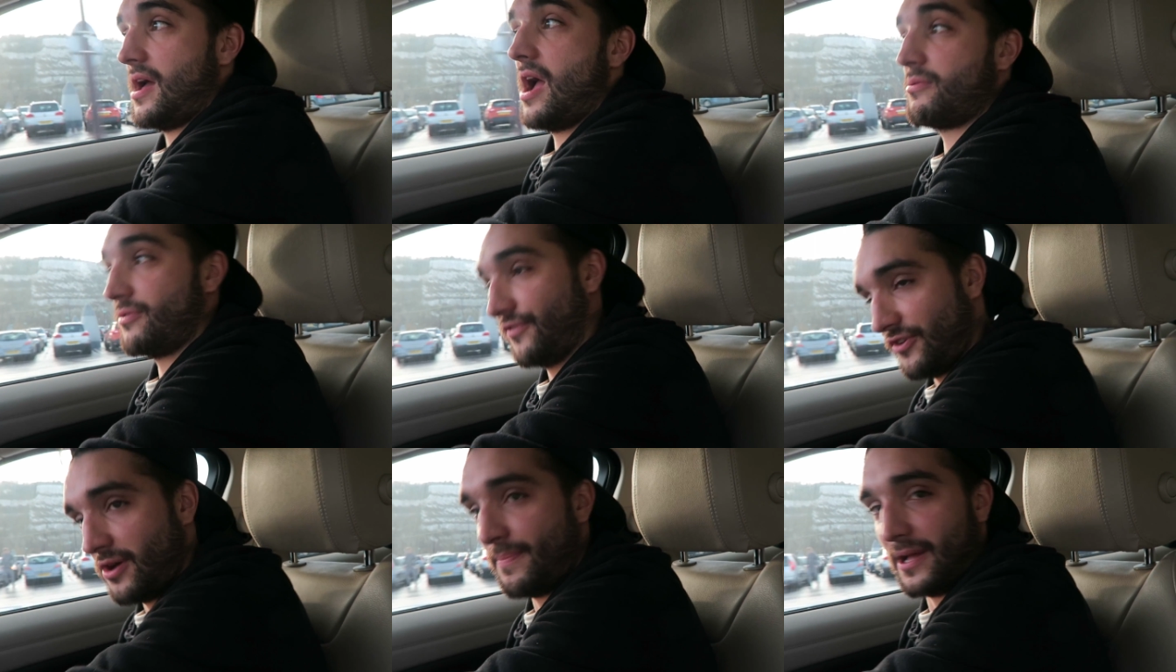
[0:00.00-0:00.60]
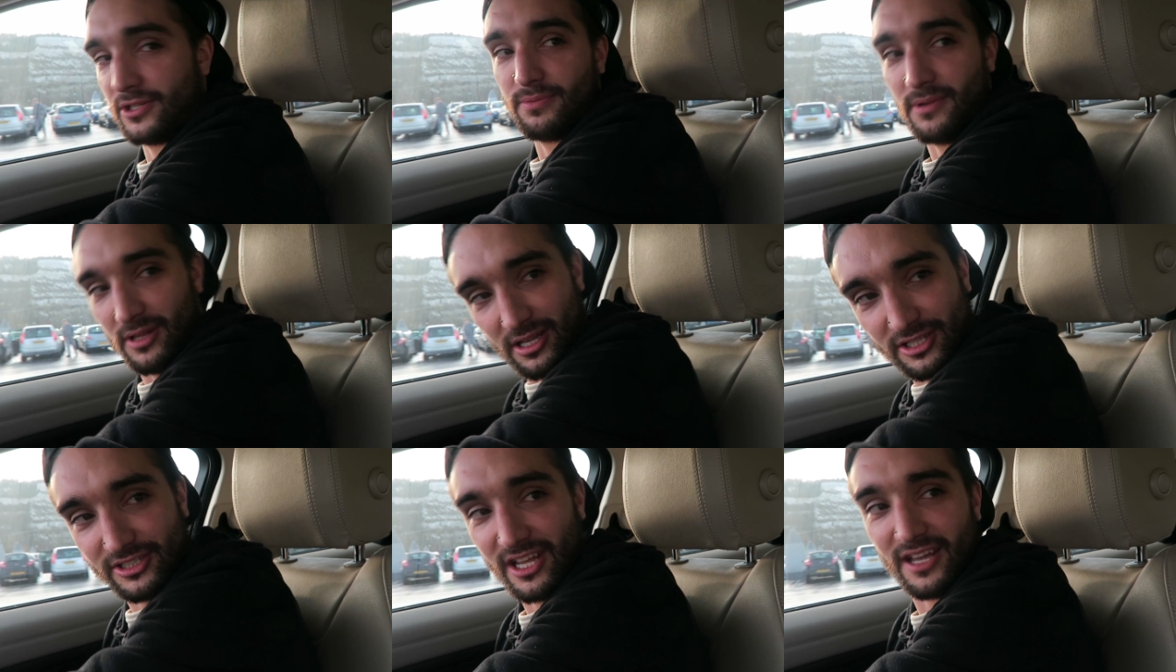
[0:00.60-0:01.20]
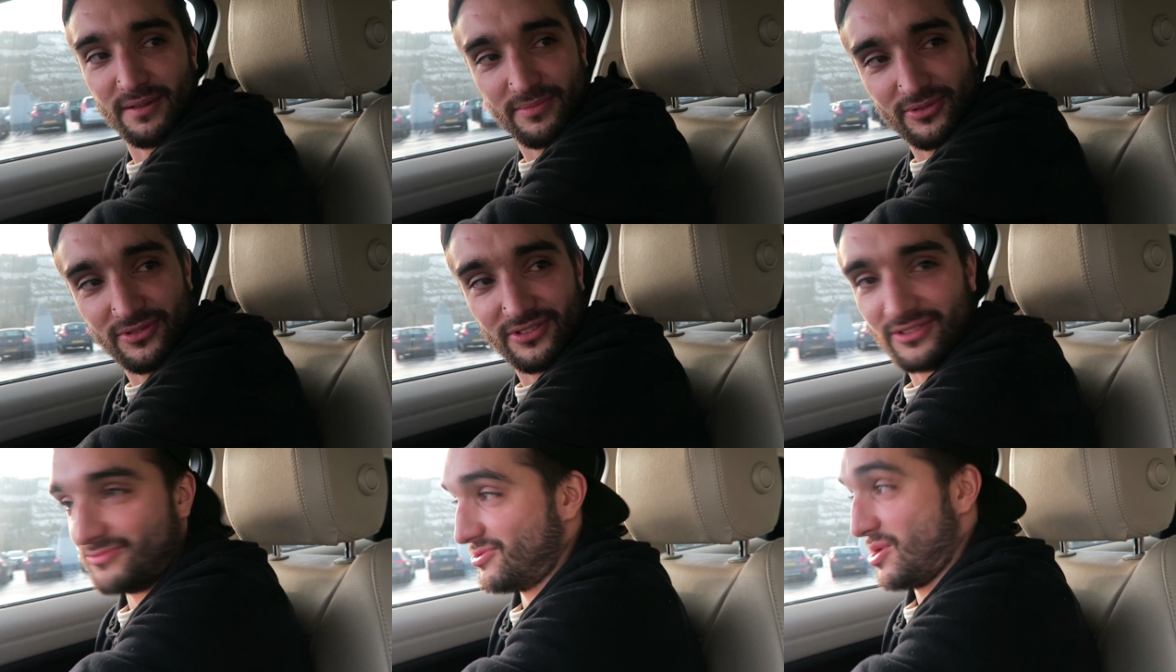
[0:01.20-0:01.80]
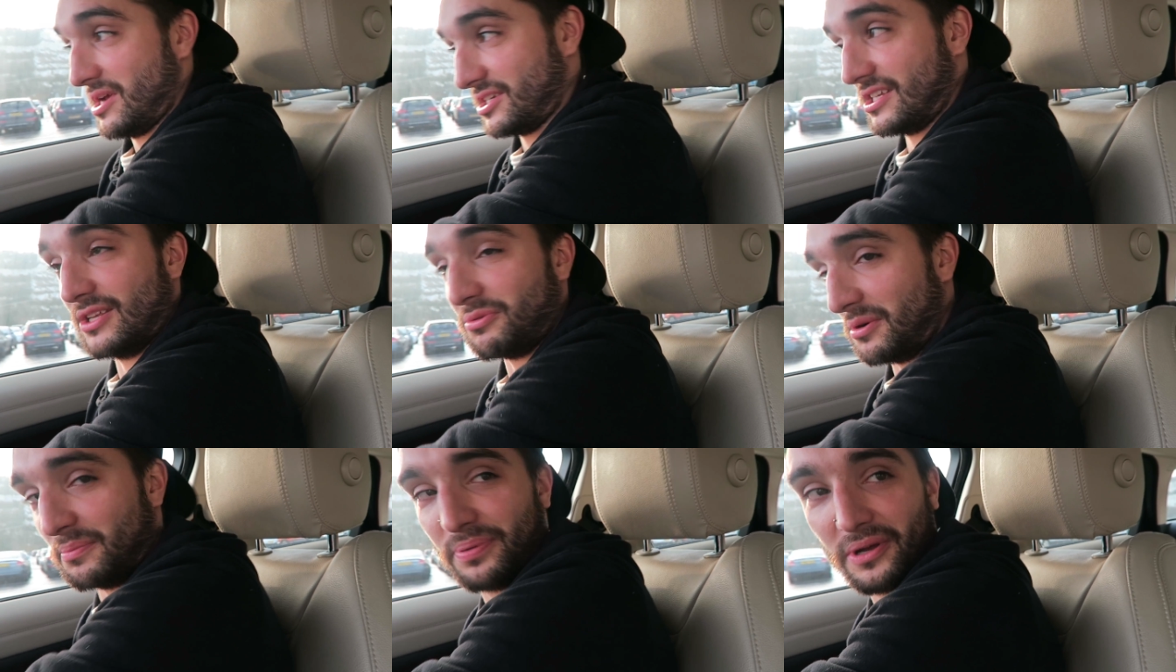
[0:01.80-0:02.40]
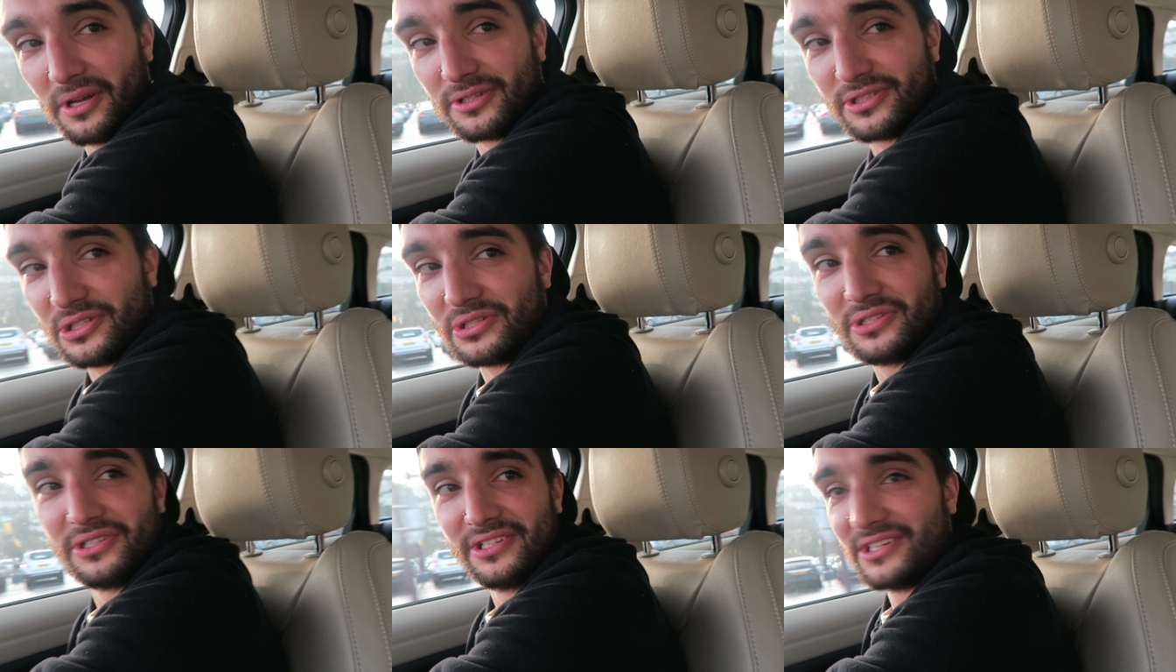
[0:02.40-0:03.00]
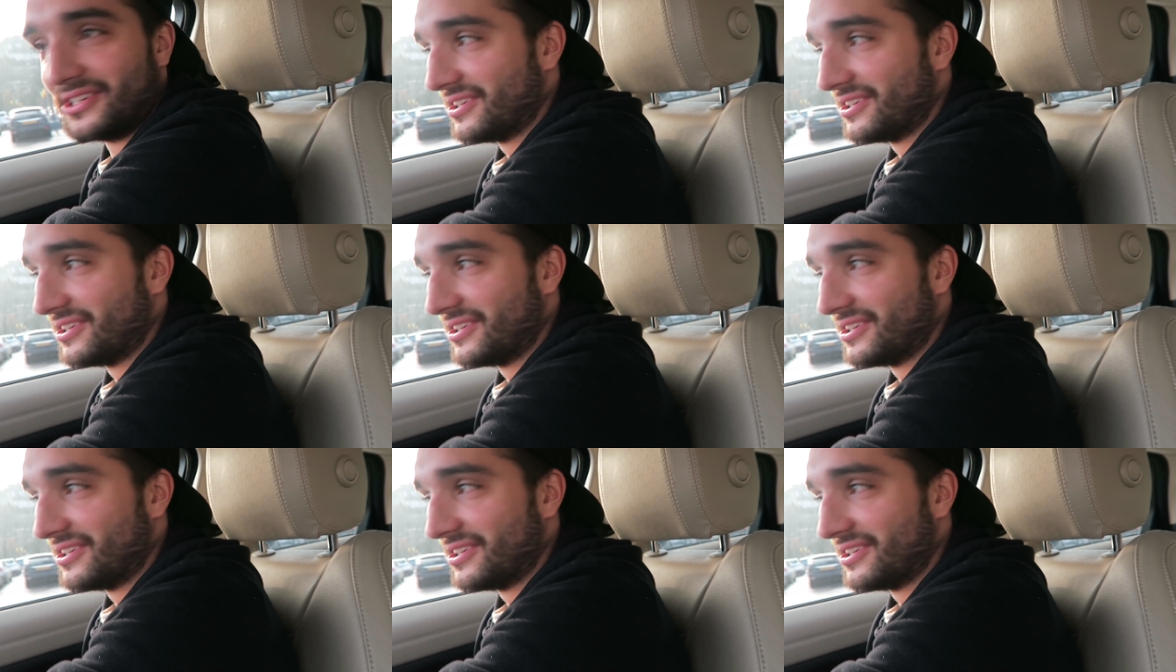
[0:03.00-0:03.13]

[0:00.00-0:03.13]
I refer back to my last statement. You're asking the wrong person.